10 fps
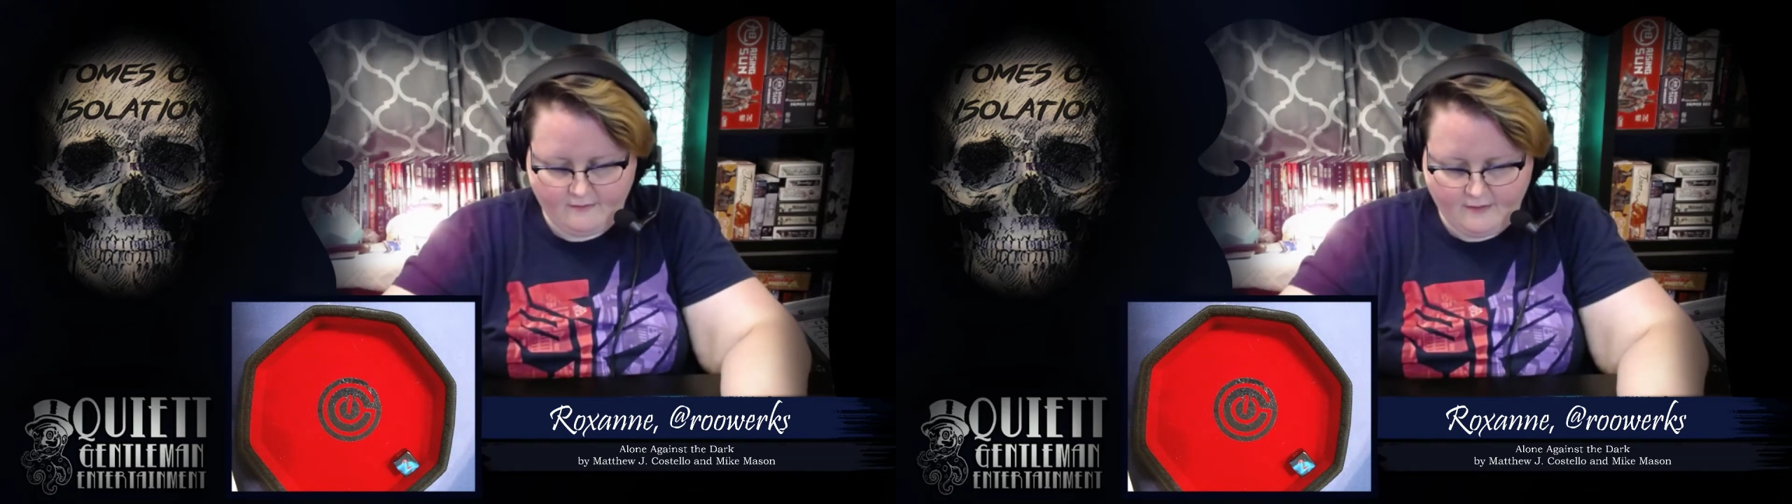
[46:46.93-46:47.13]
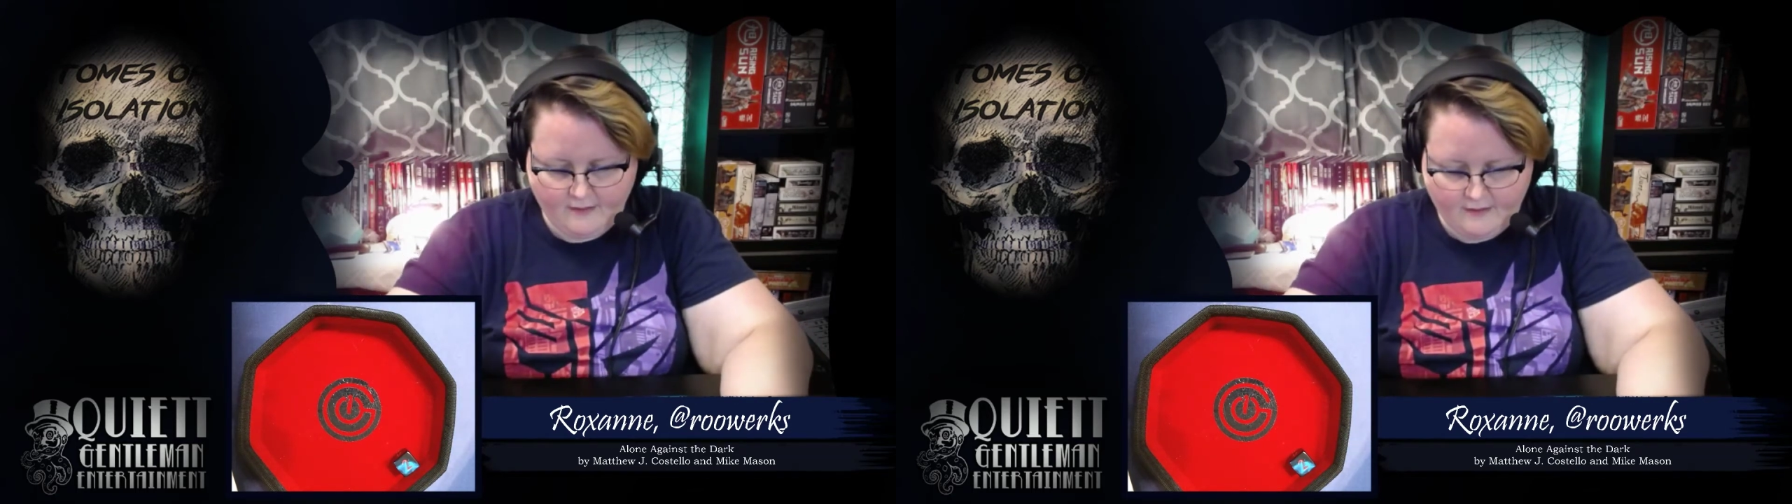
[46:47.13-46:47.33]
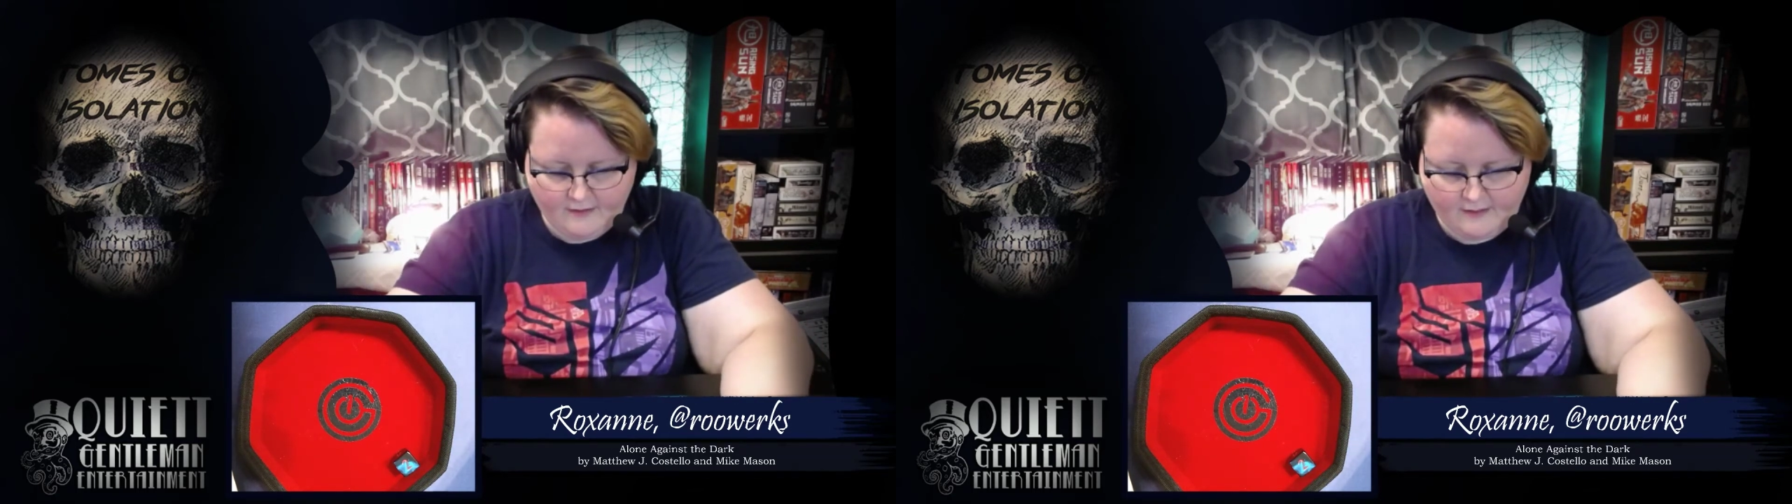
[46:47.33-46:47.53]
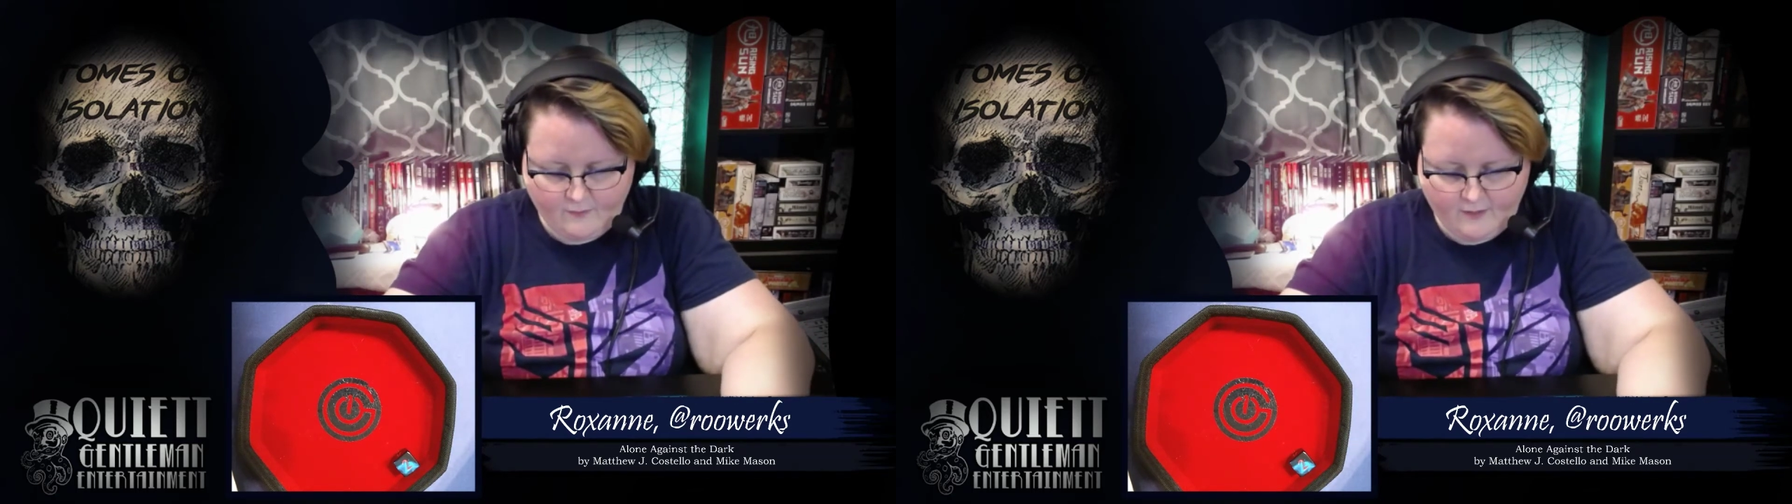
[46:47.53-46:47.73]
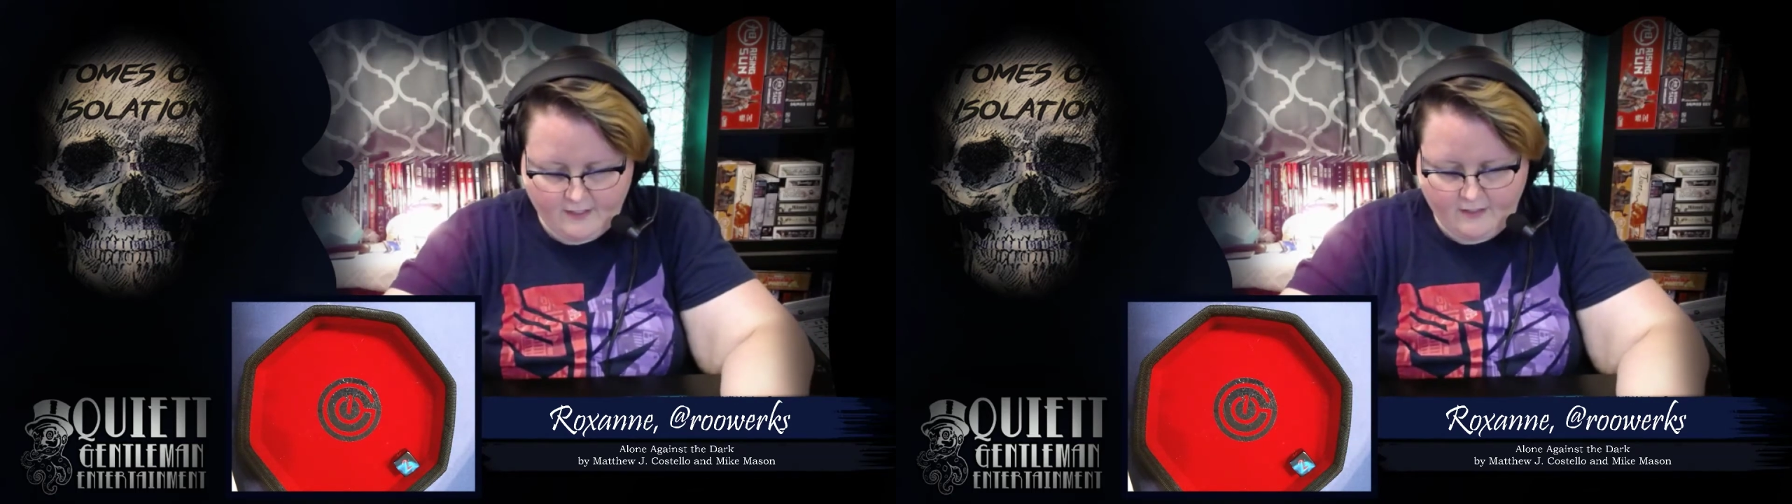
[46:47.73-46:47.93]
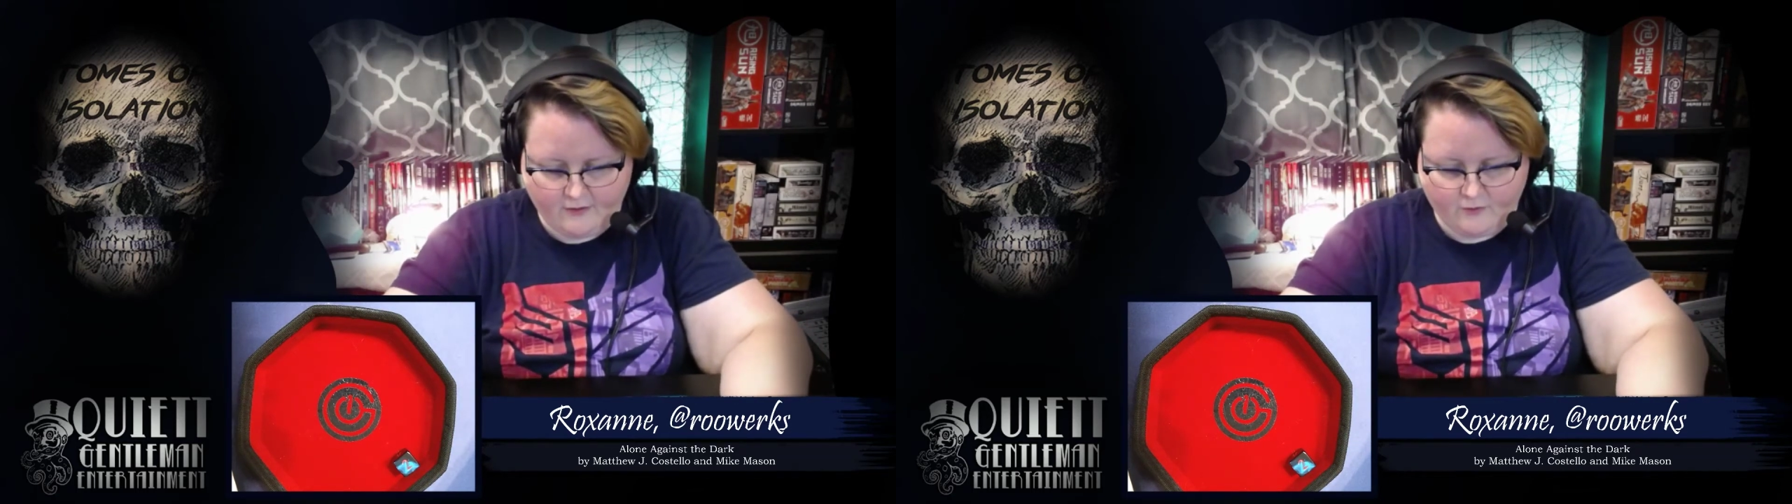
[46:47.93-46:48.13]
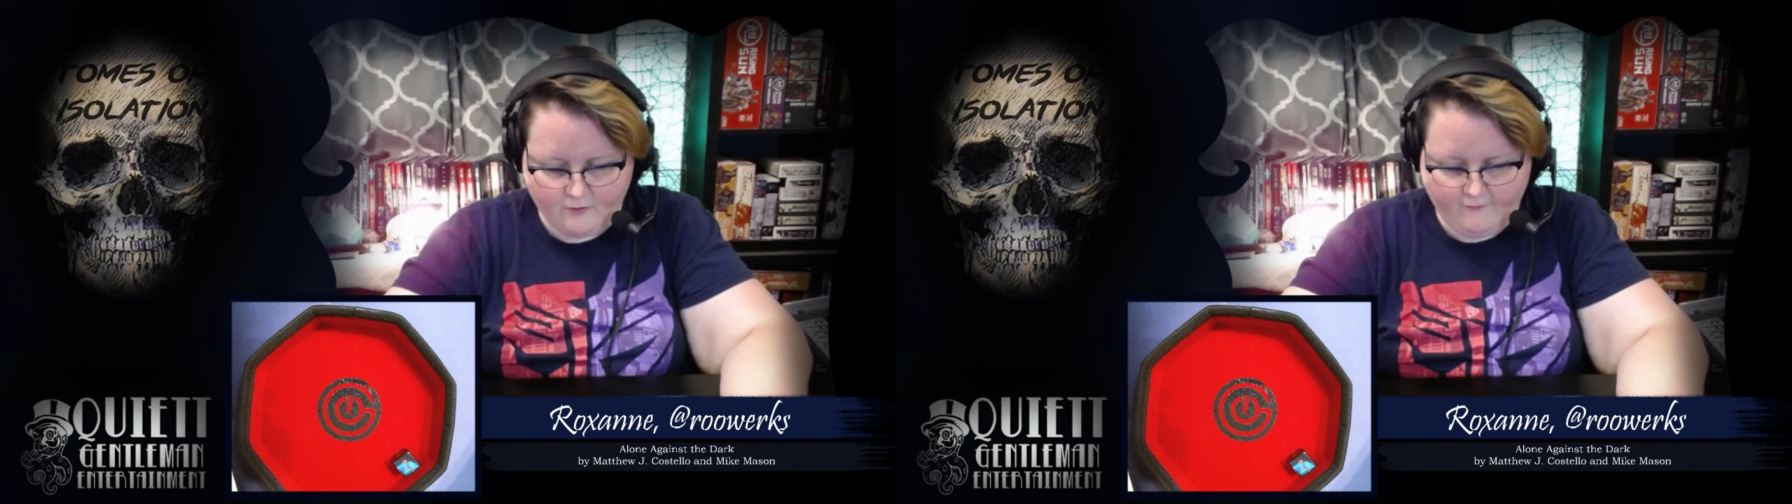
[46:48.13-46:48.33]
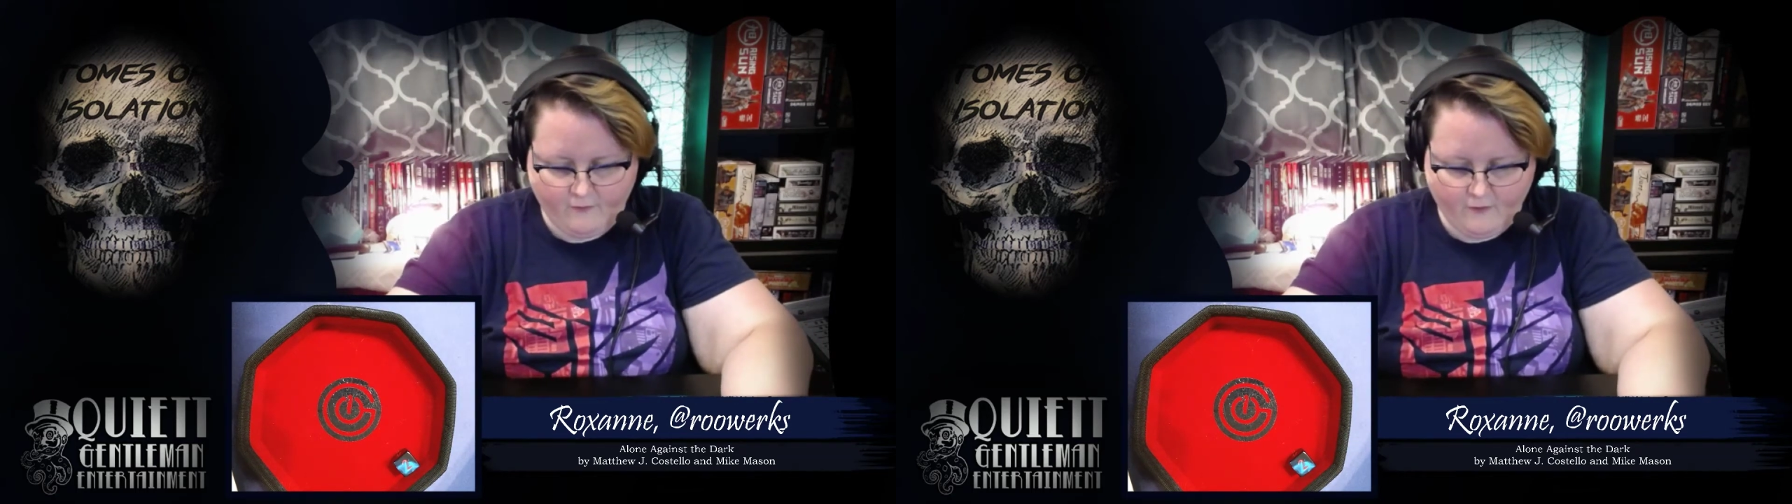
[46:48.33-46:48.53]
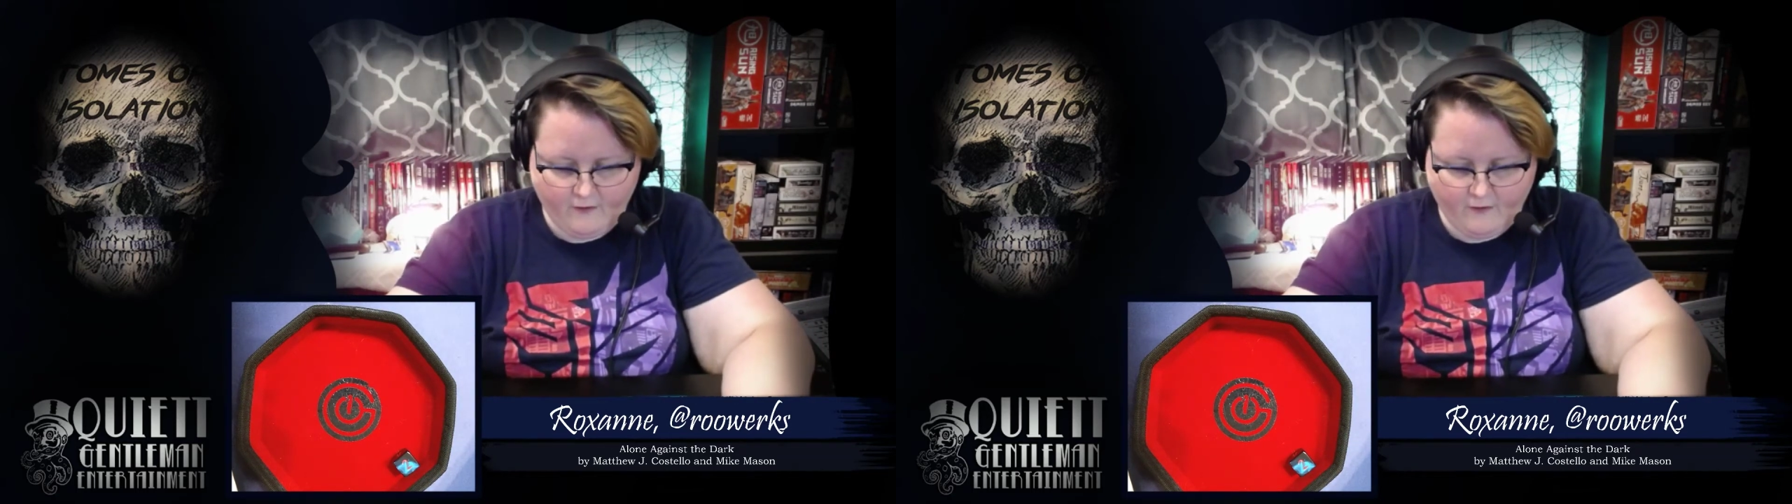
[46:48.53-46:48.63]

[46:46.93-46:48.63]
So I went in on the 24th,